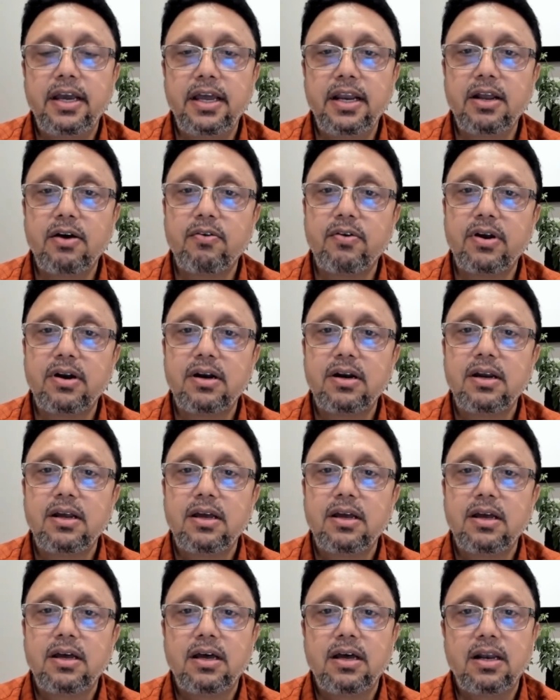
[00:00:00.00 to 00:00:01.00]
In
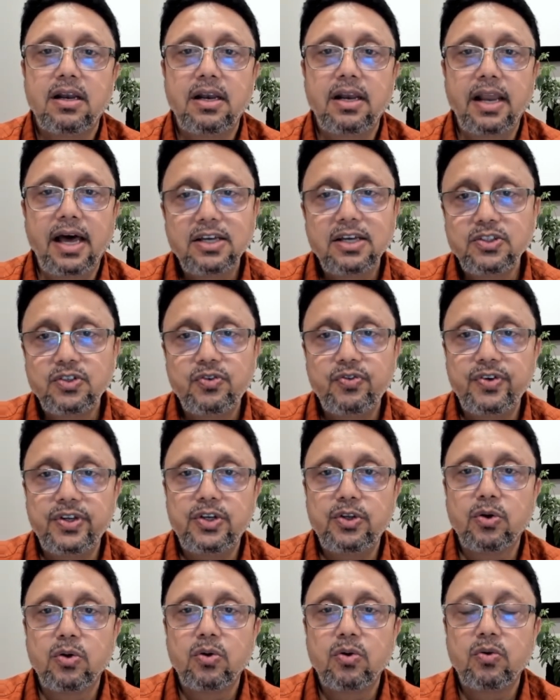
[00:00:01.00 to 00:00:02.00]
our last
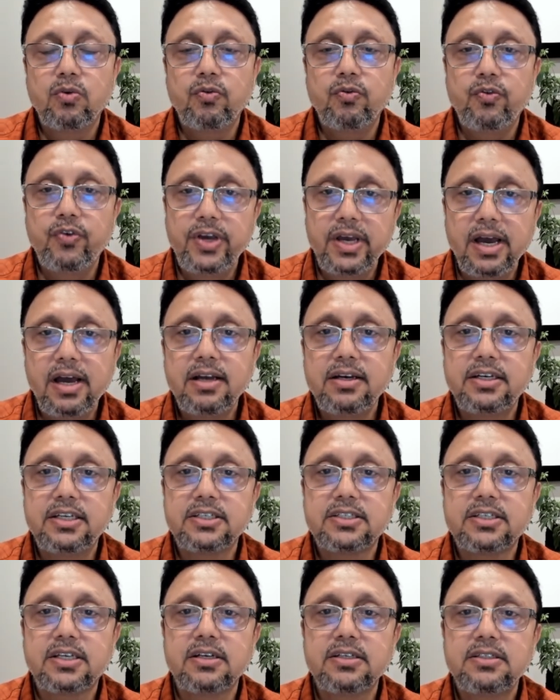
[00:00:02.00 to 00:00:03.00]
video, we had
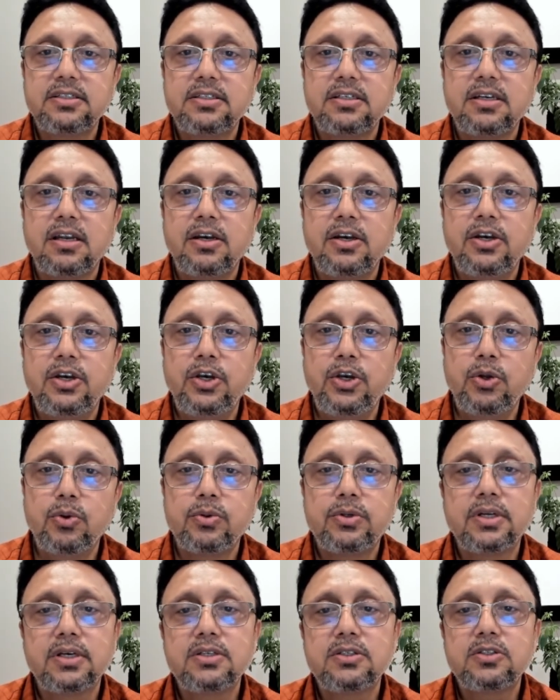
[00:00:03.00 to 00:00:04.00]
discussed
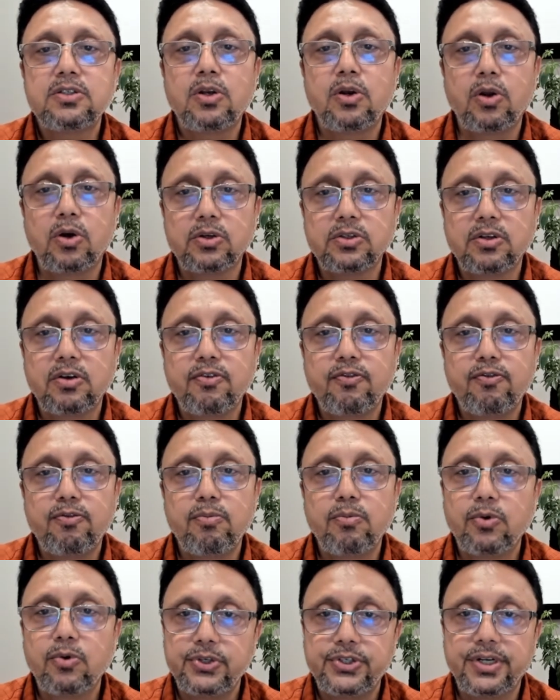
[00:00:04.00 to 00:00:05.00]
Newton's laws of
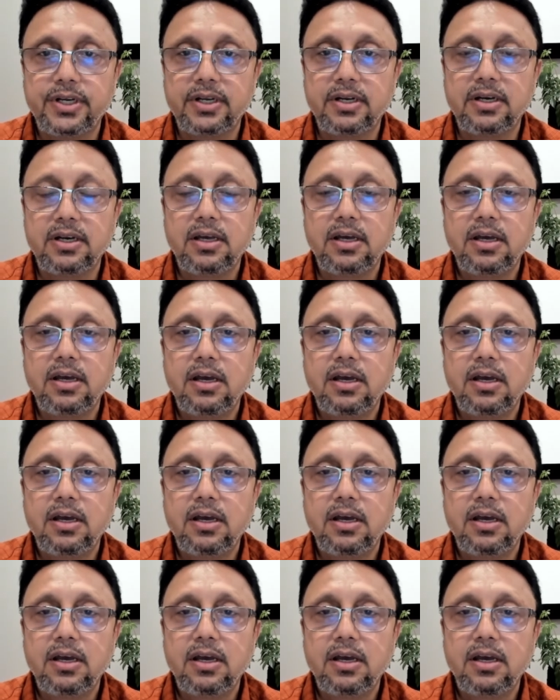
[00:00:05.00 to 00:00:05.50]
motion.